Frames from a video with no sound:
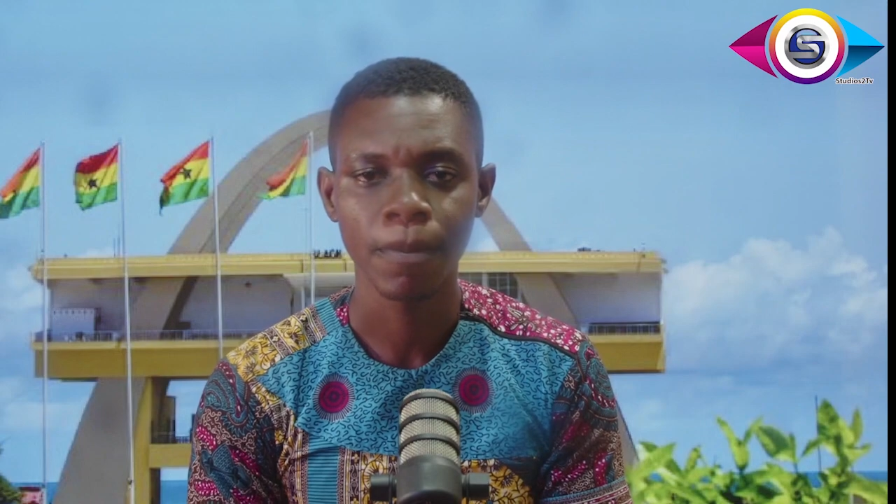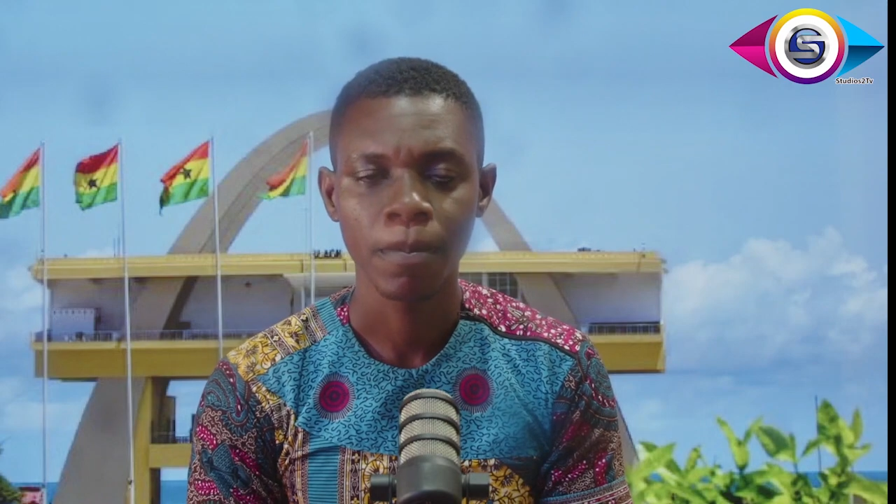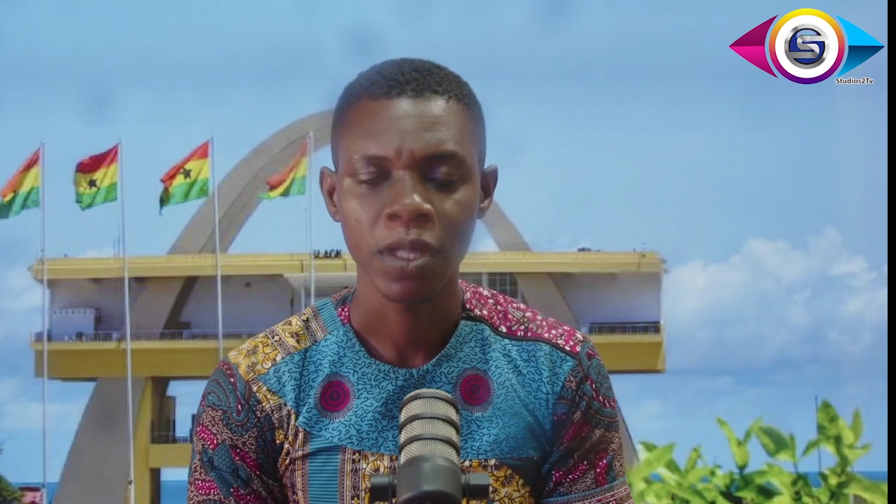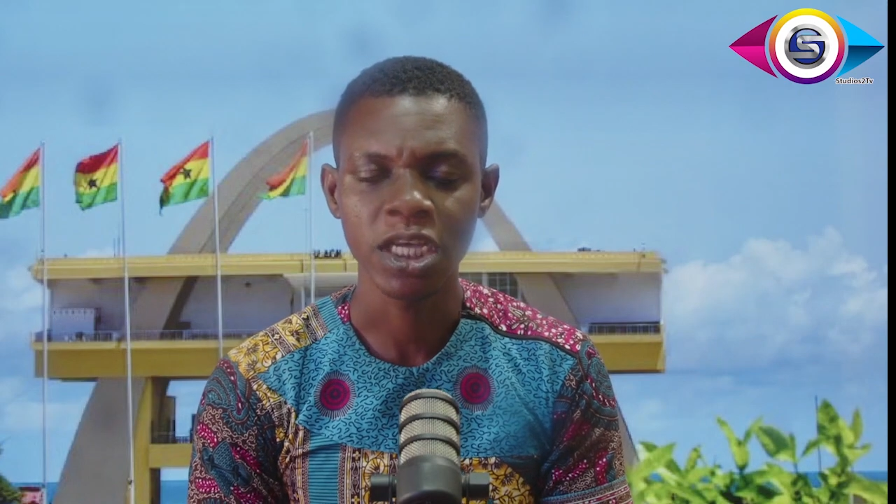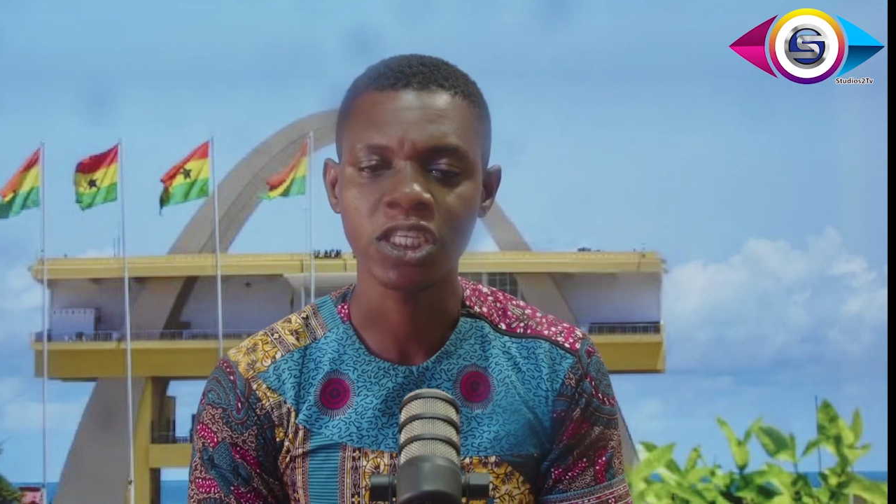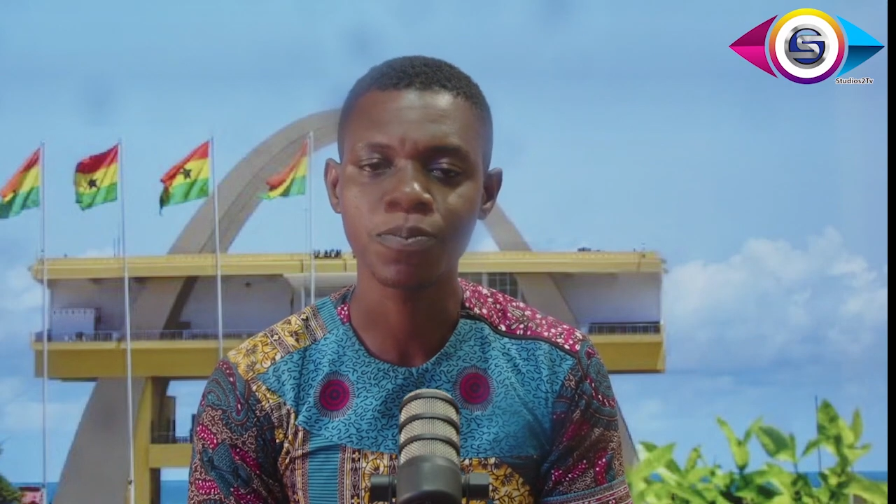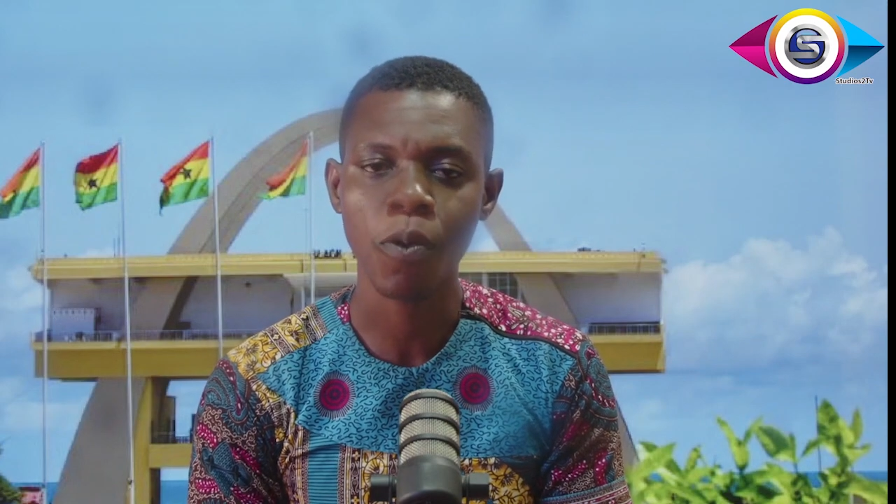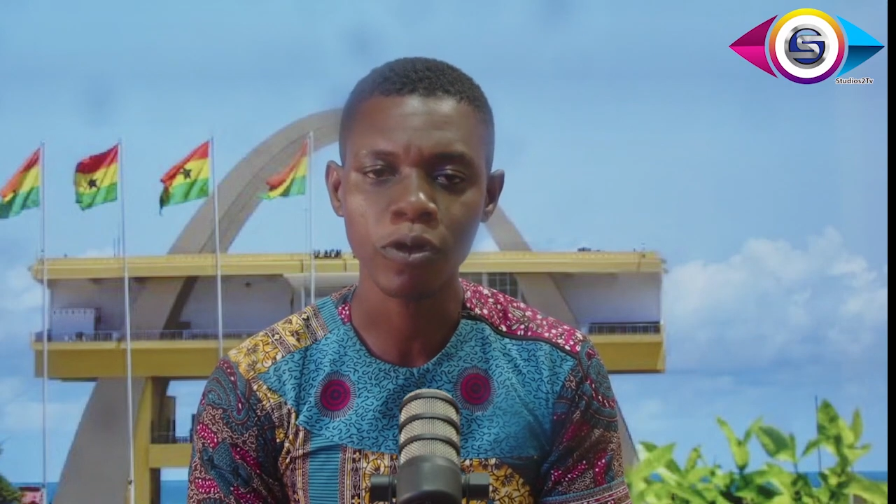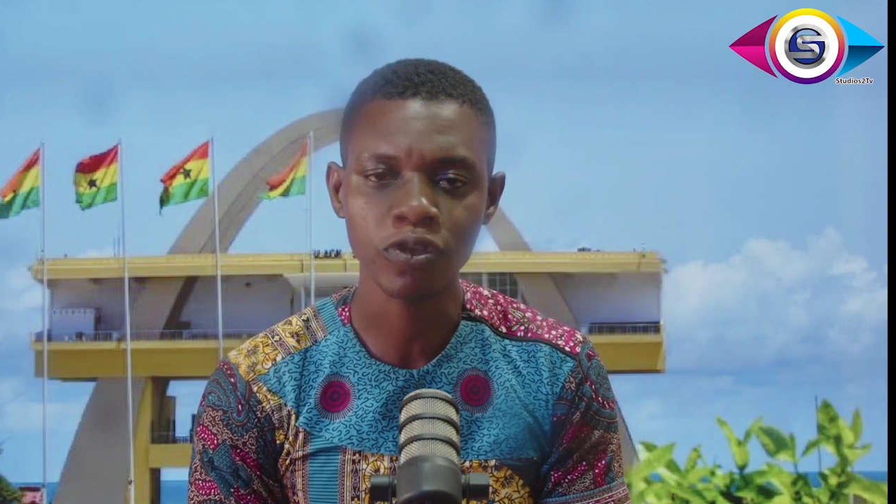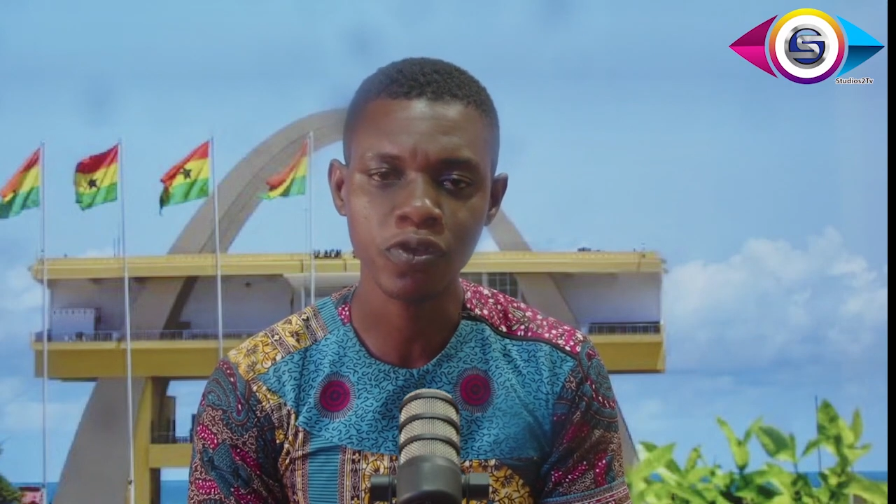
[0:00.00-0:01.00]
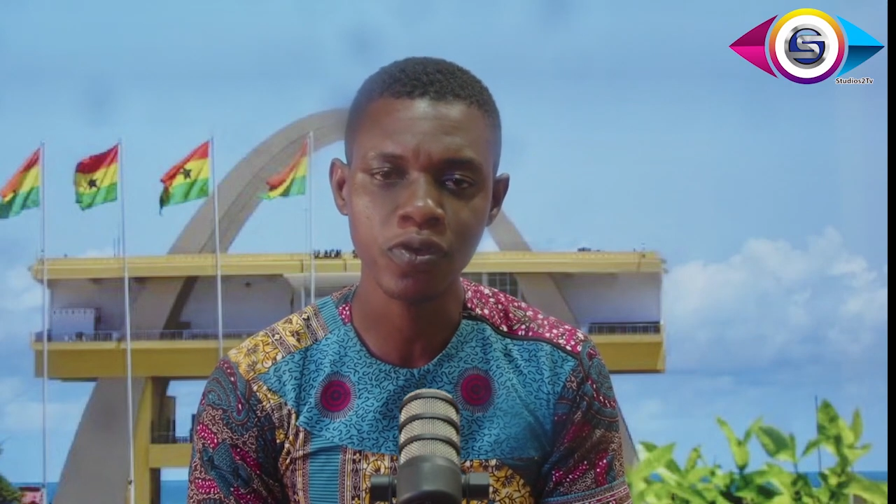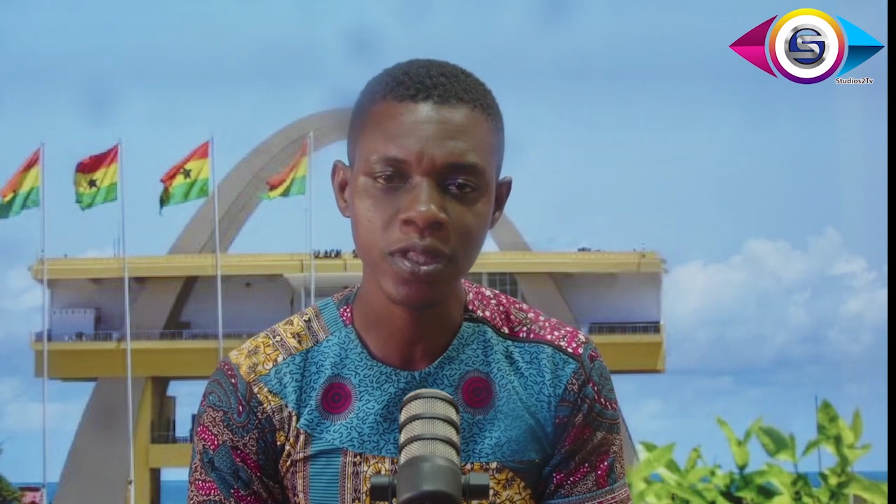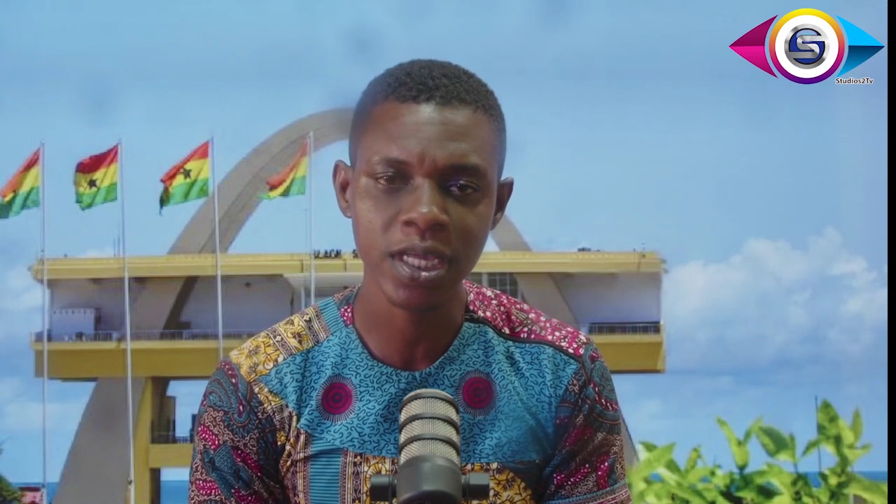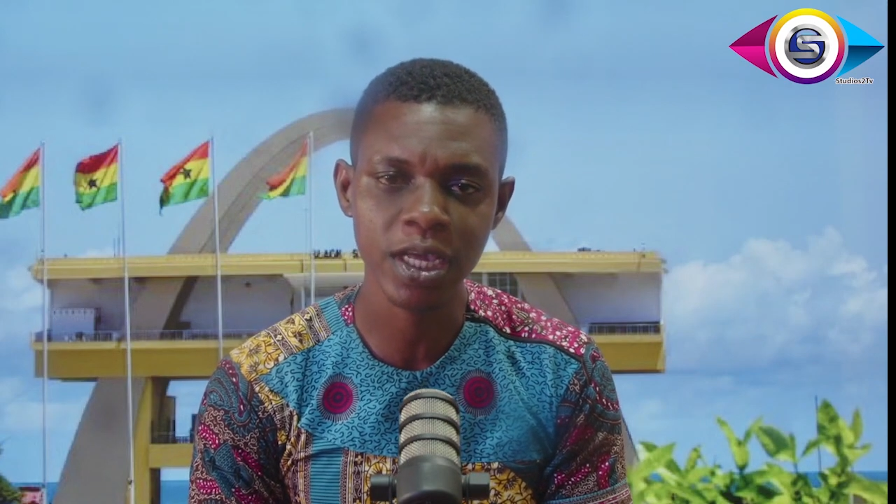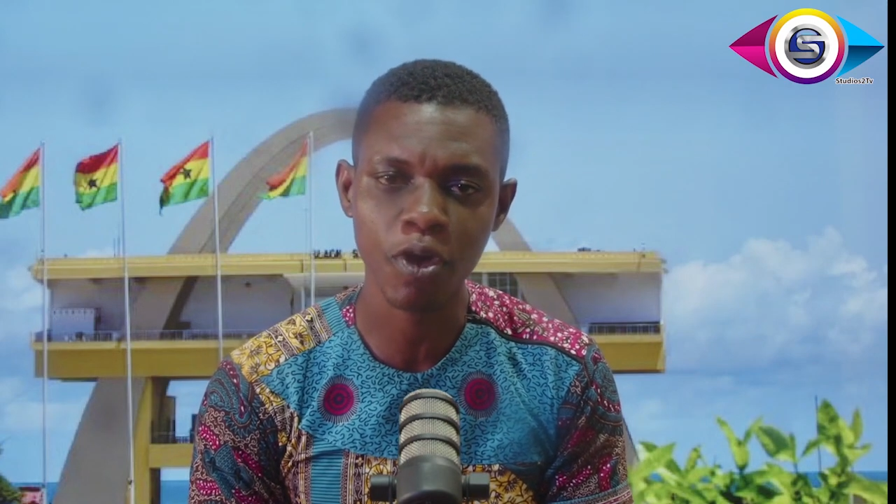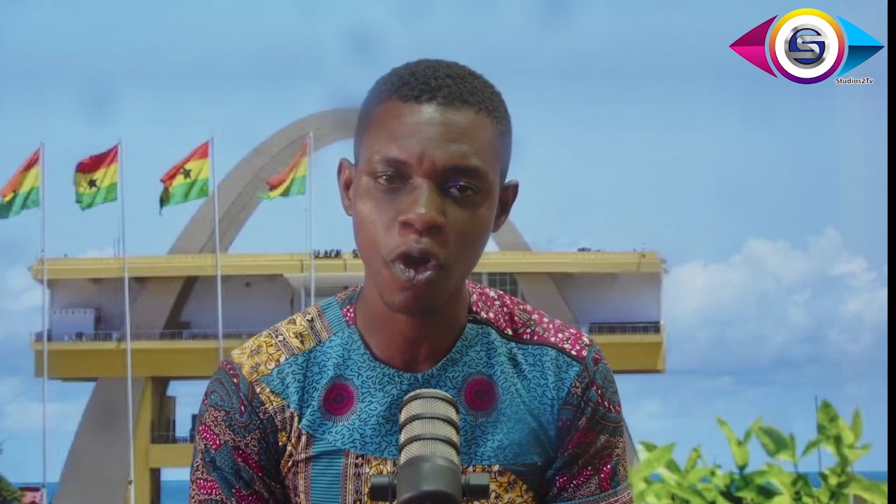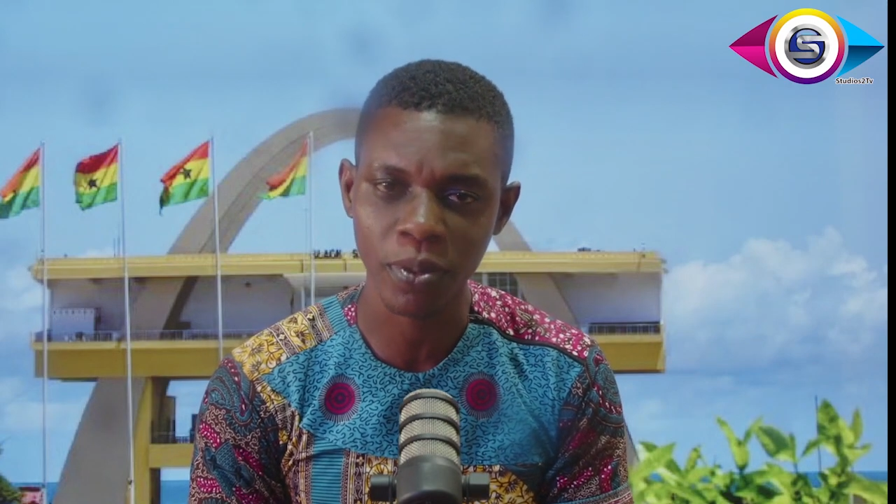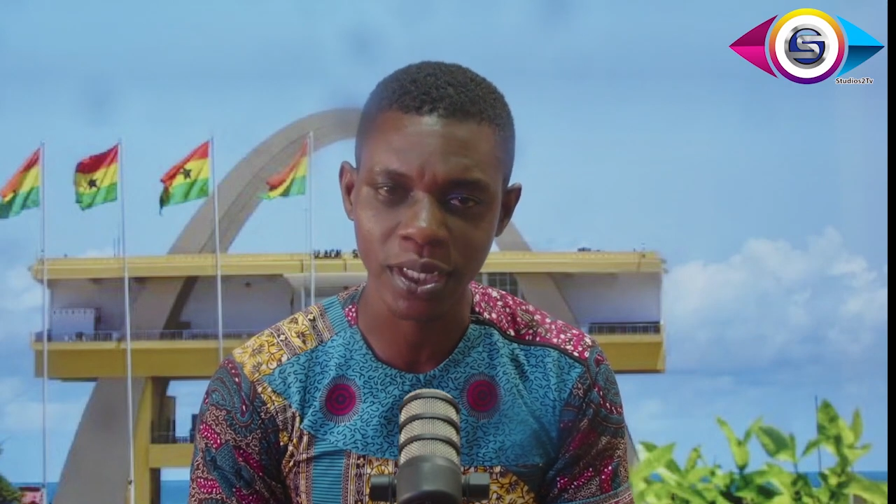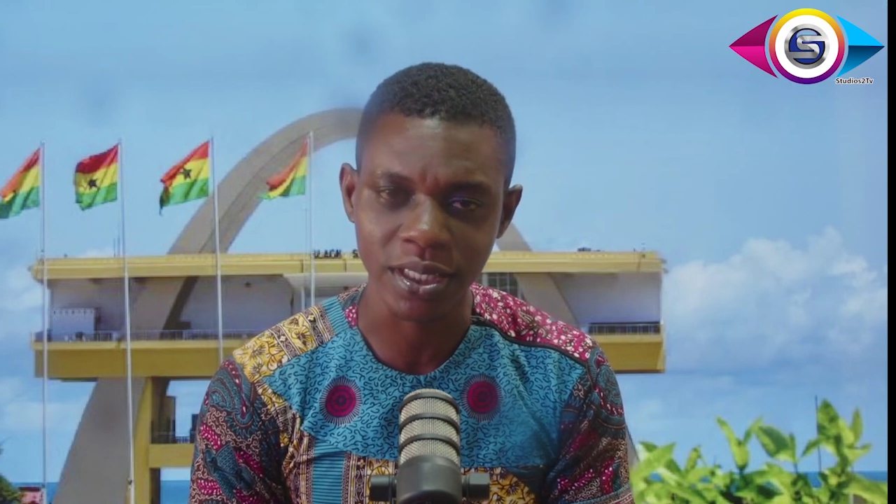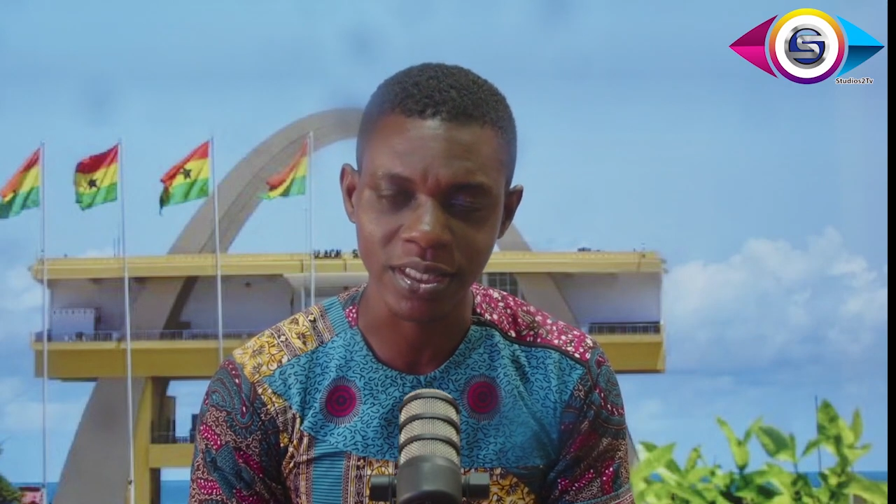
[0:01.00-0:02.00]
he spoke to the
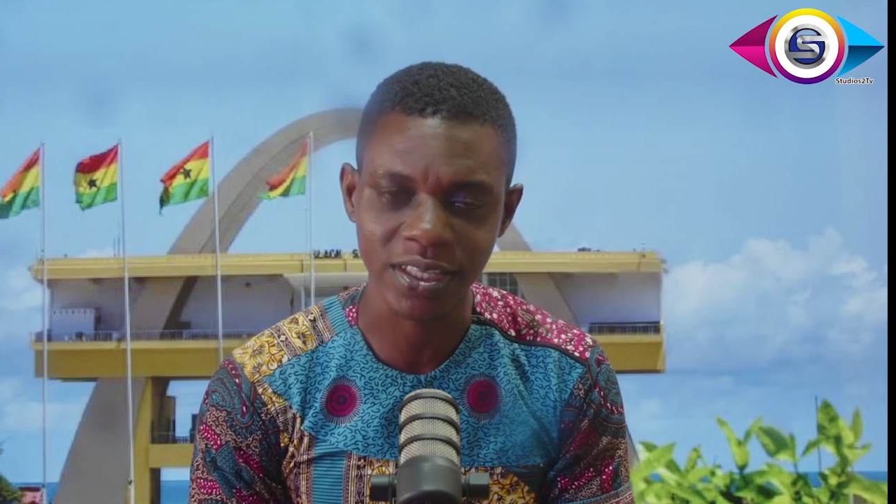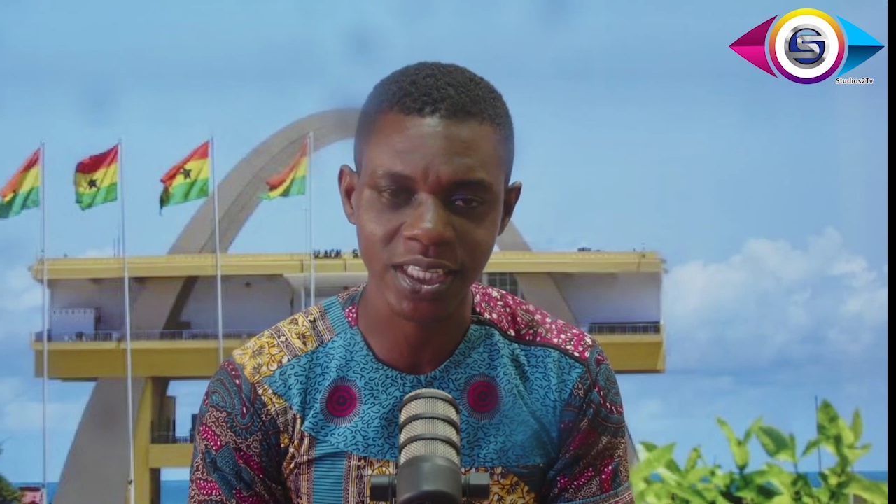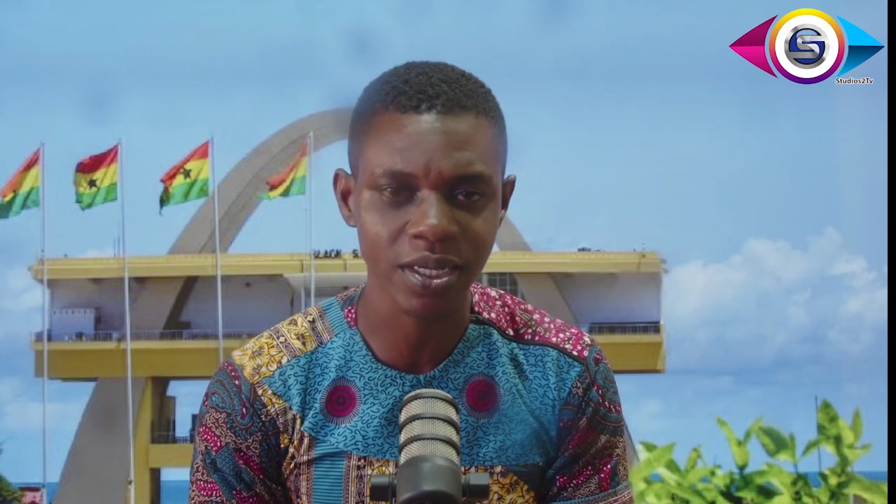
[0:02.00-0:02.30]
comments